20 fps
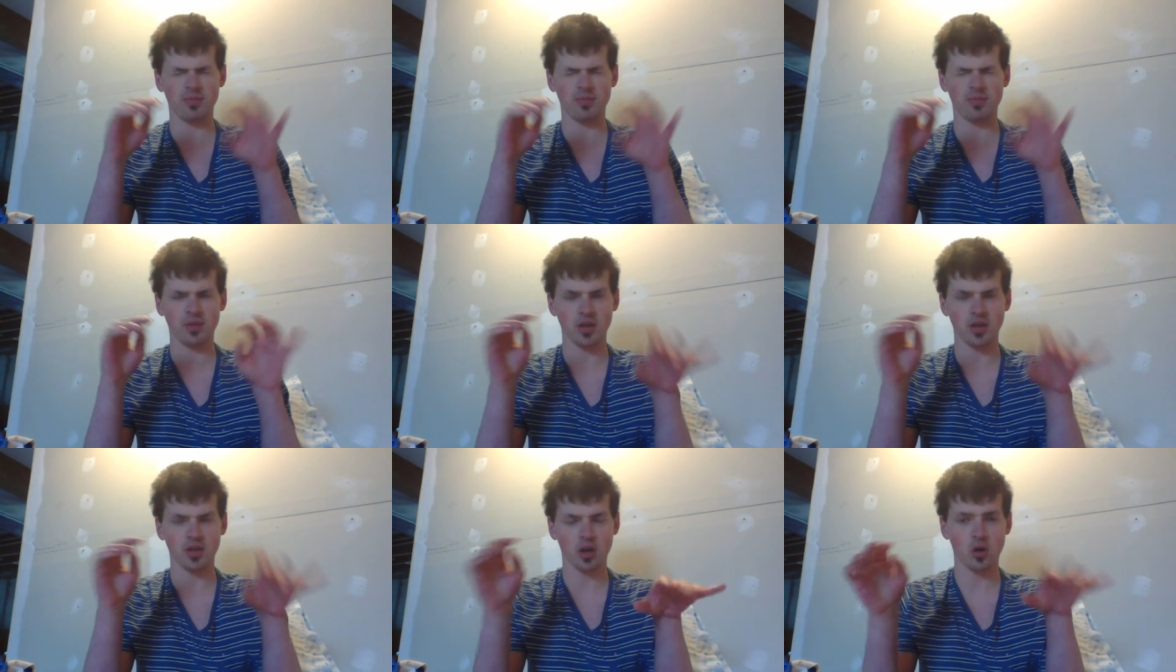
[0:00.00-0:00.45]

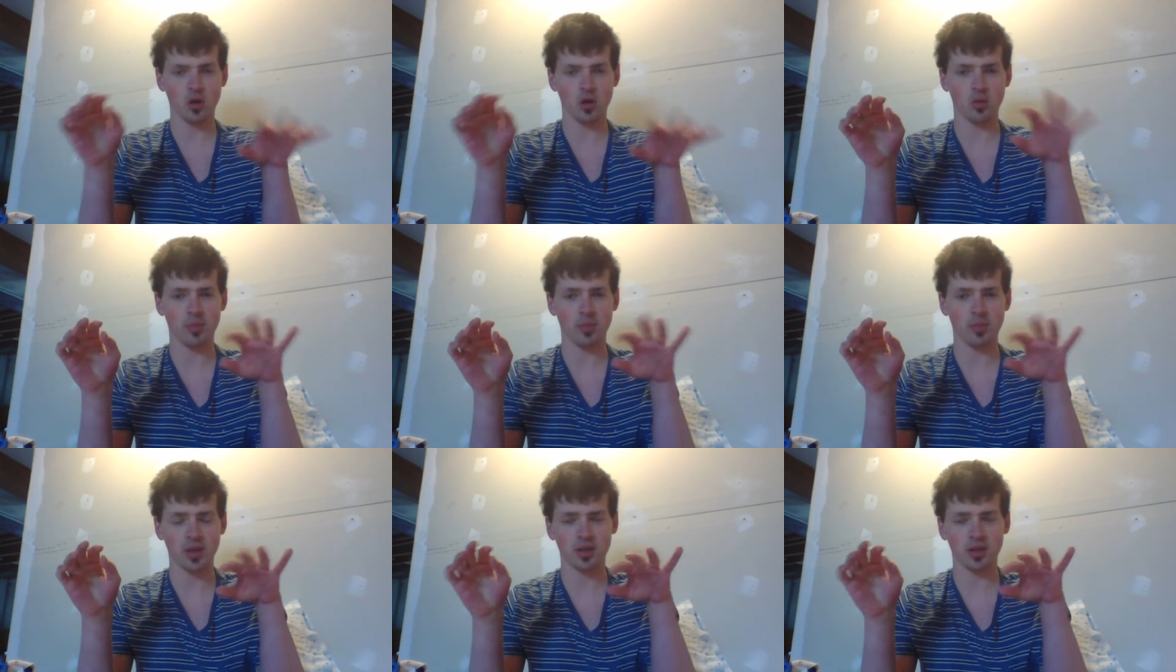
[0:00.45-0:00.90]
you
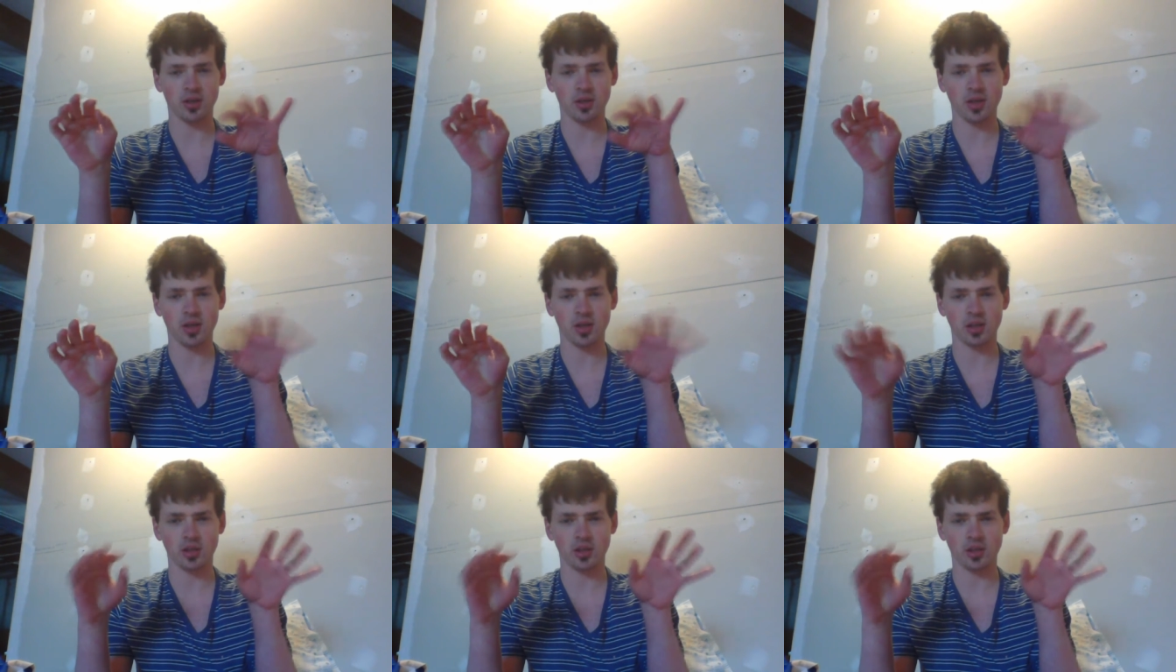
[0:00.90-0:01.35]
know,
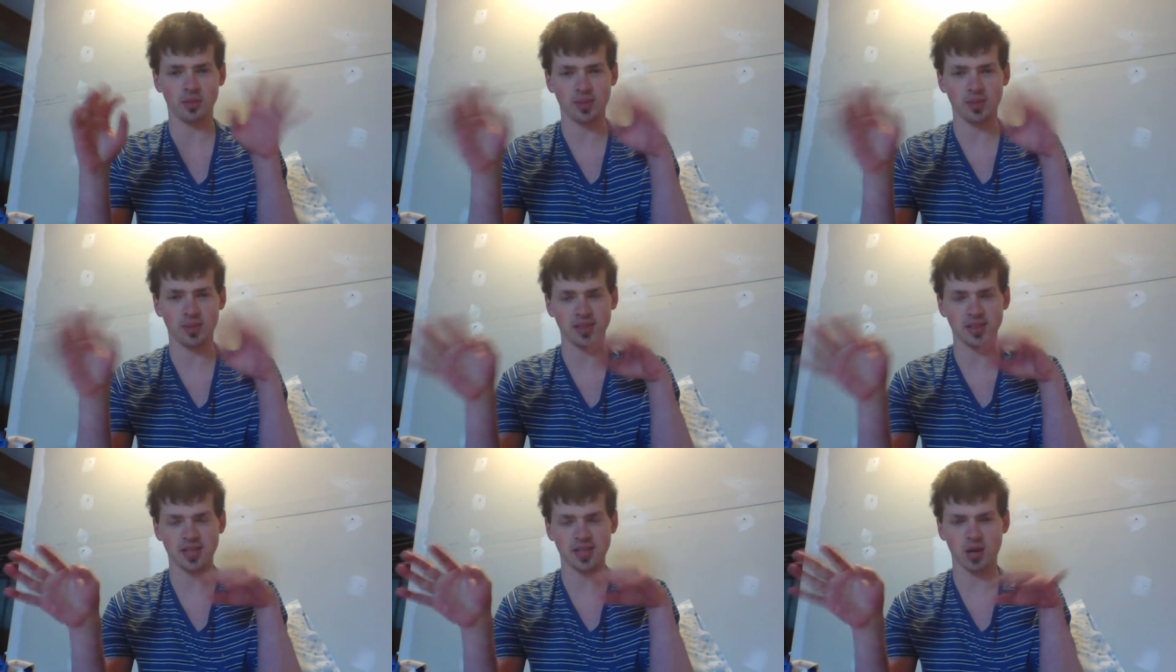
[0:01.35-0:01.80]
been a little
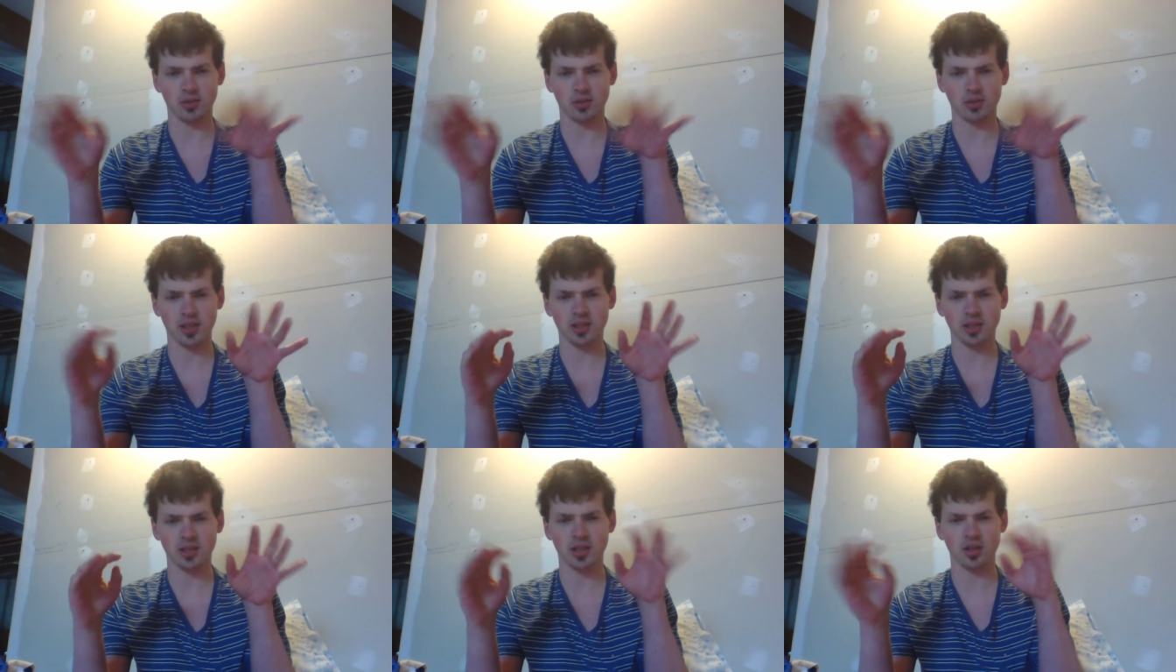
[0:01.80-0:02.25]
bit down
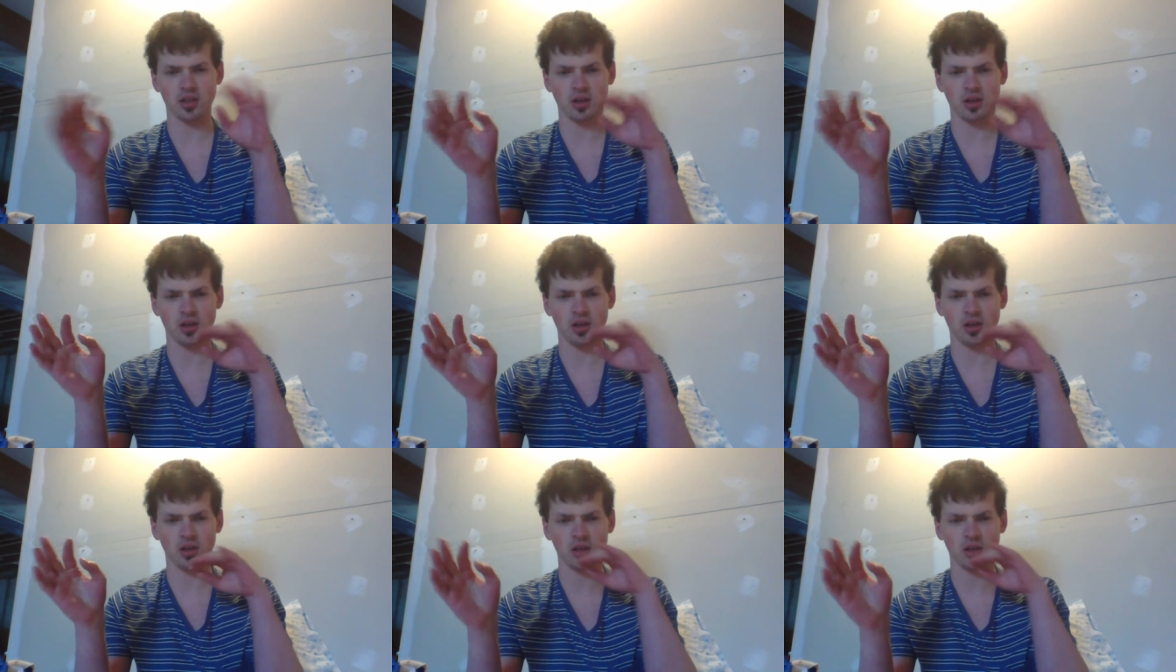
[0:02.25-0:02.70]
lately at
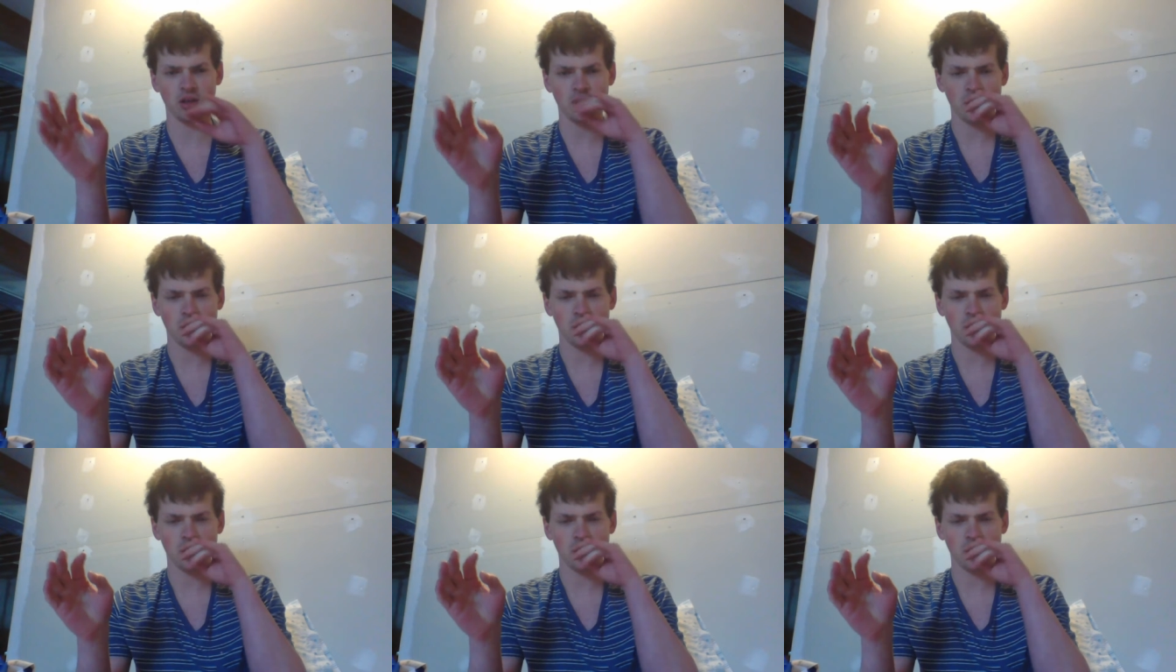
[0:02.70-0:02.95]
all.